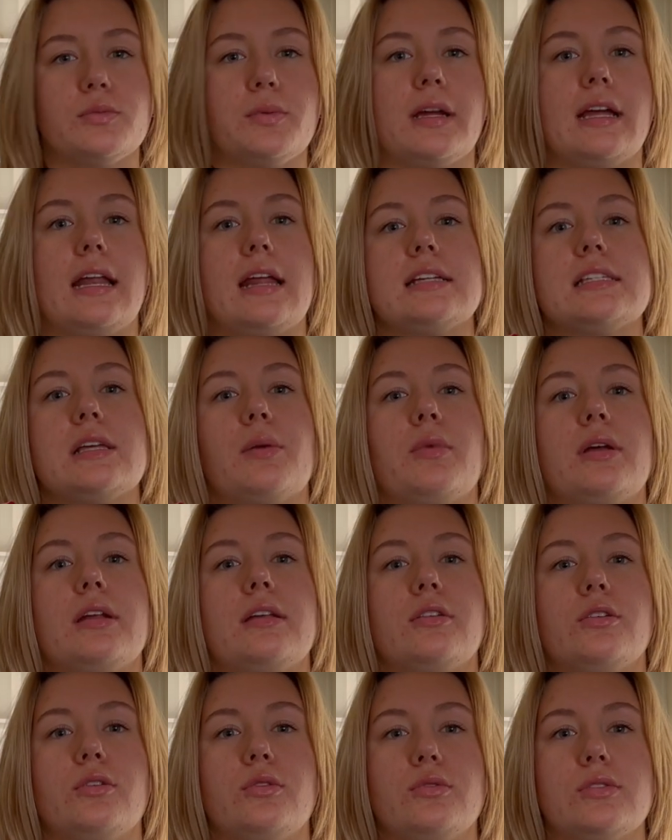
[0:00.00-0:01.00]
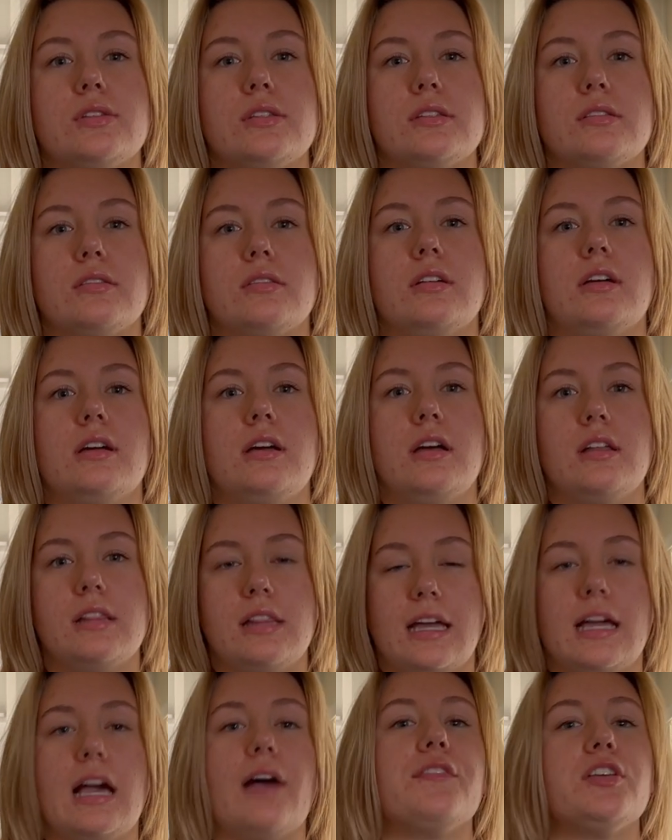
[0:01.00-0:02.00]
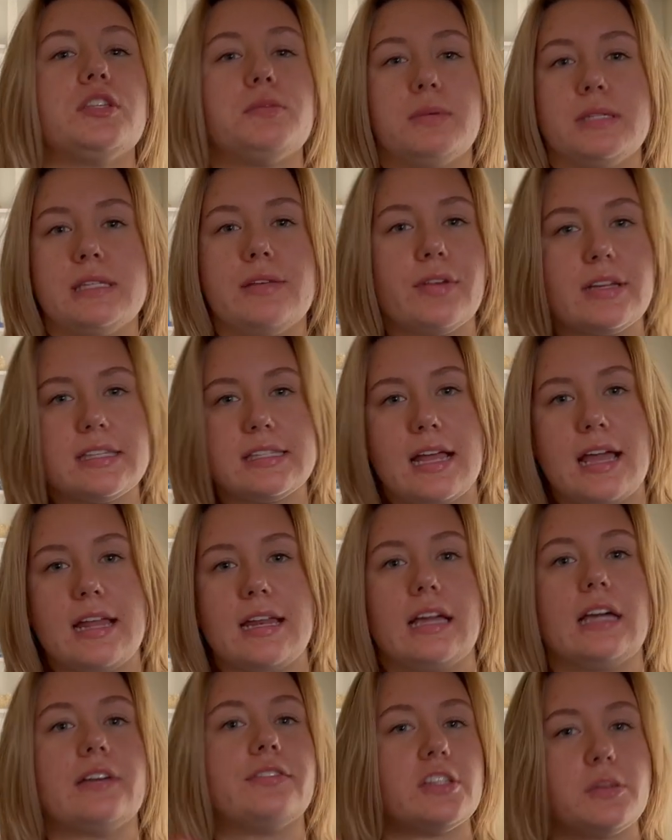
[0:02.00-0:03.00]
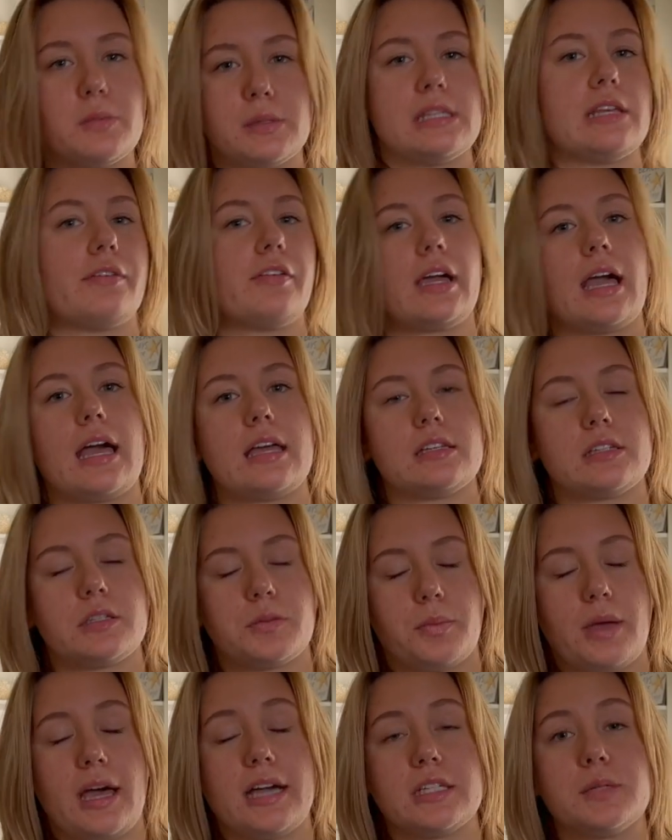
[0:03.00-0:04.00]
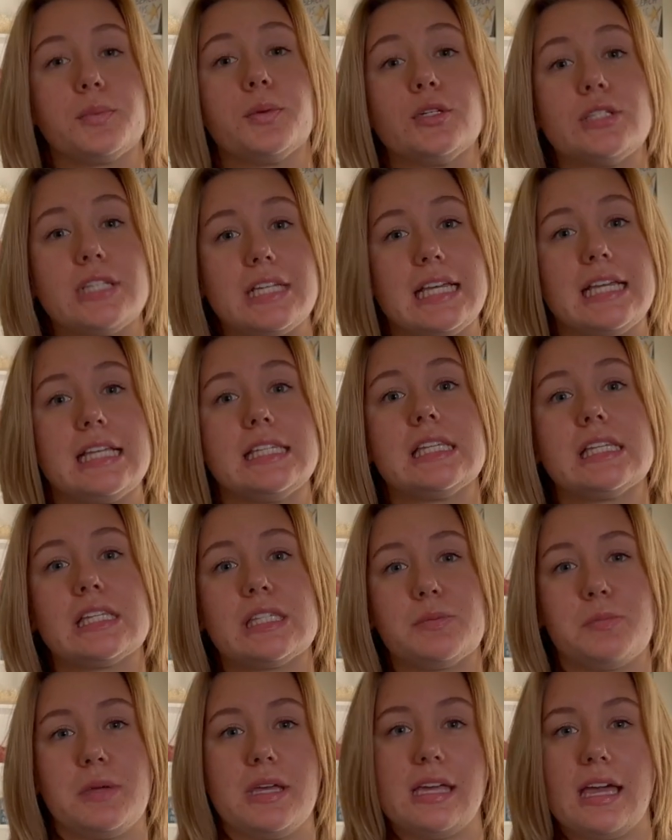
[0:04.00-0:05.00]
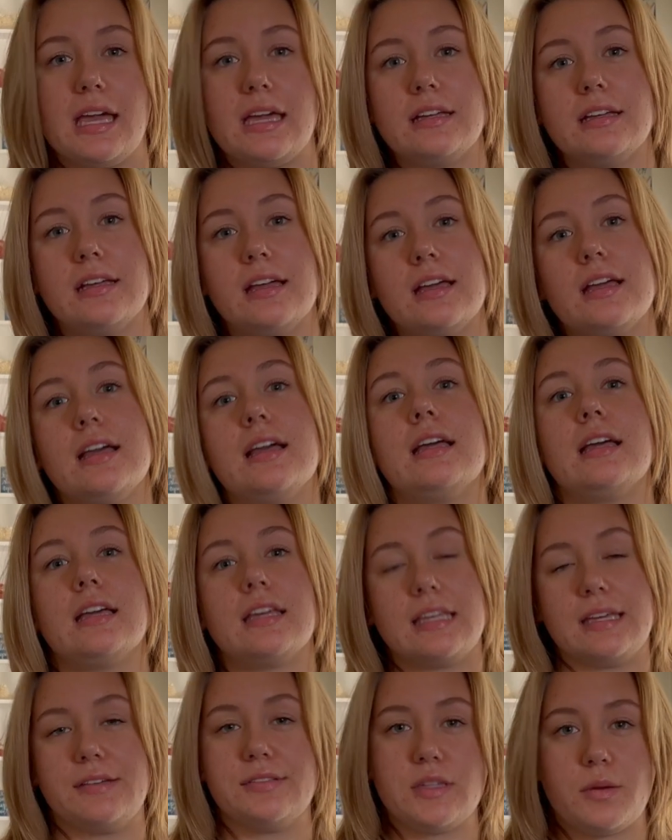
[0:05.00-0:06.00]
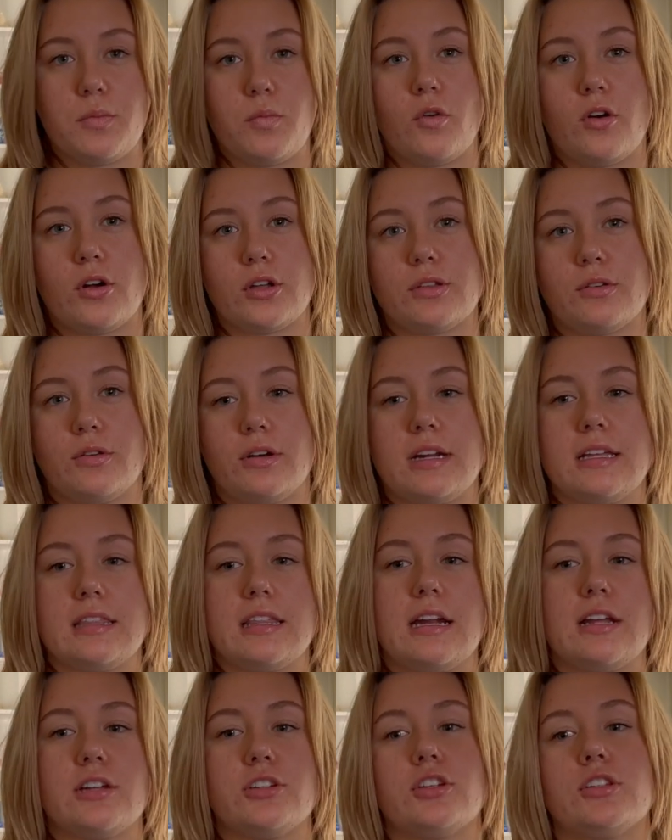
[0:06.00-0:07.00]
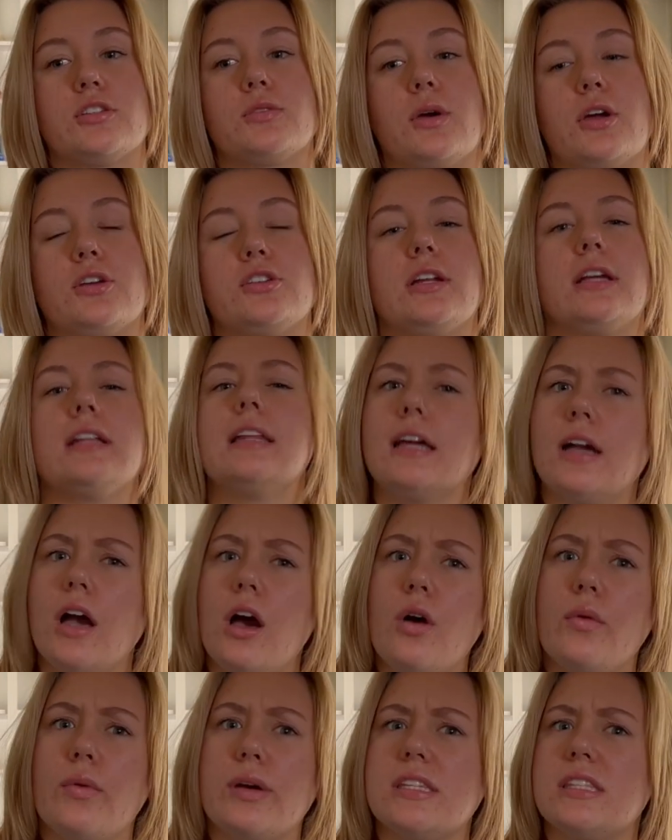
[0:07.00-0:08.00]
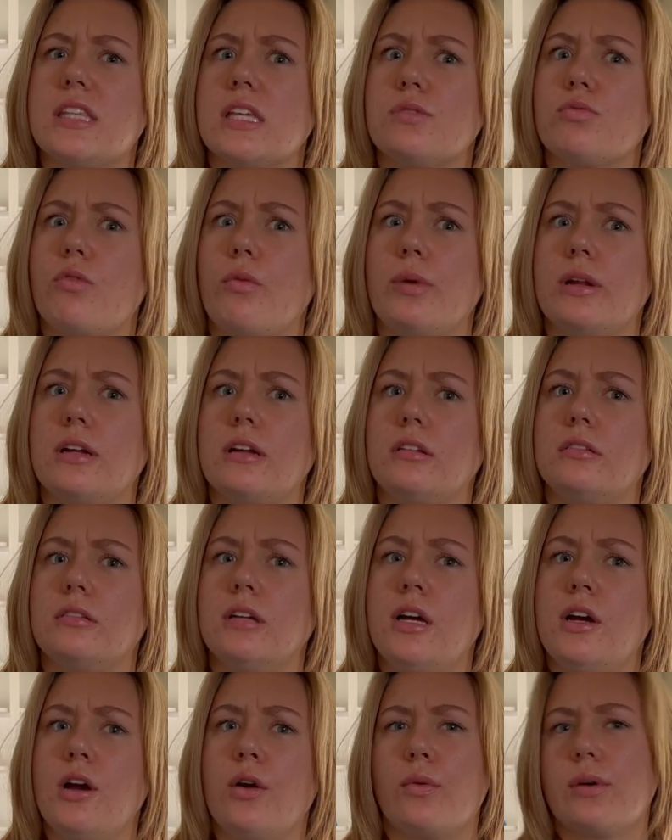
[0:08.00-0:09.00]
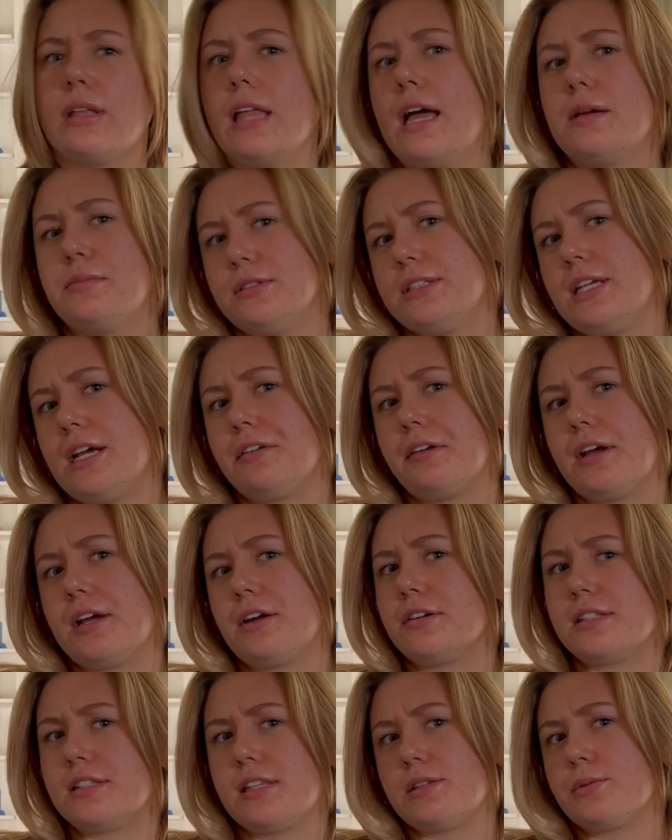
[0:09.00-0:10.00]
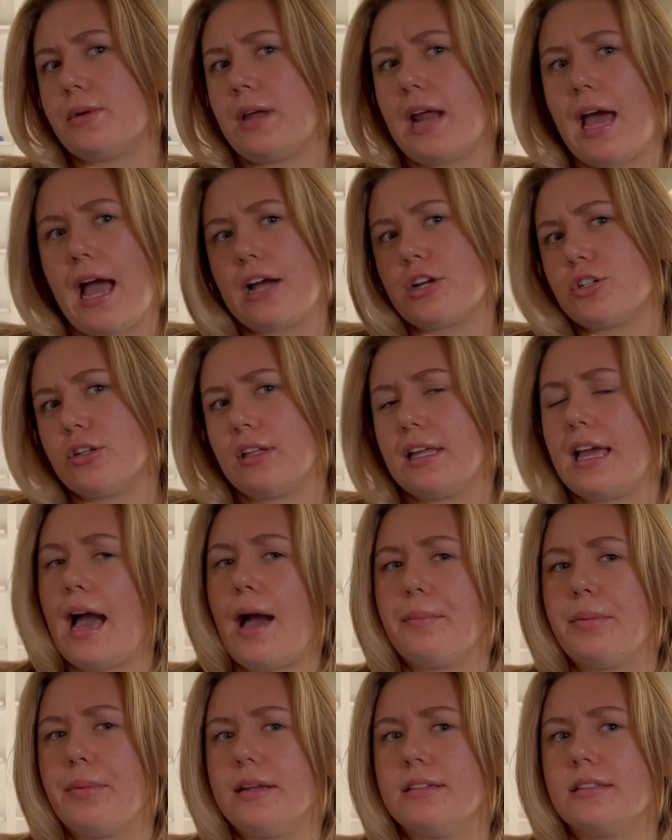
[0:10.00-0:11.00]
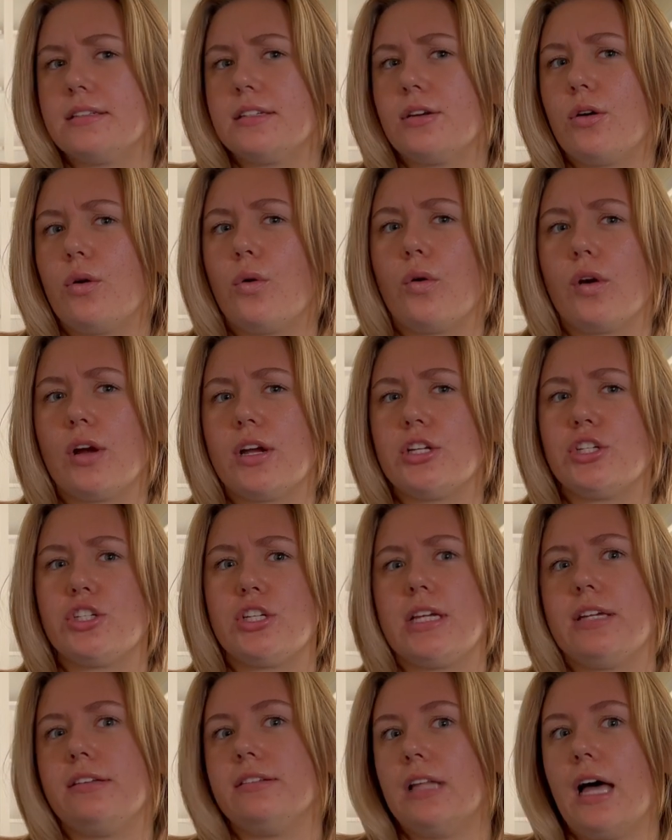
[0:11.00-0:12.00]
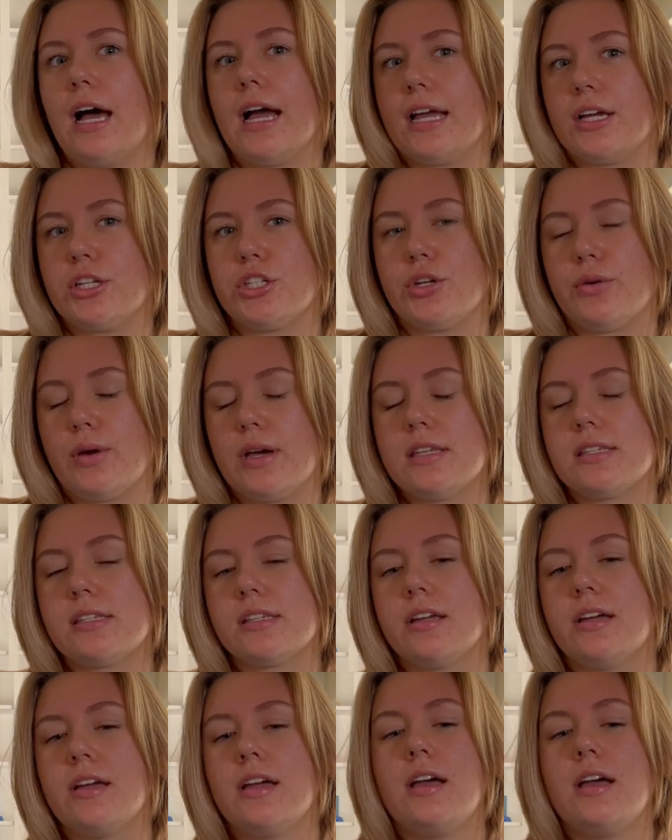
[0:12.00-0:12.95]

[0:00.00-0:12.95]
We're getting someone who's like of a specific standing, of a specific expertise speaking, gives it more authority than us just questioning, like, oh, is this woman a reliable narrator? Is this what actually happened? Or is she lying to us?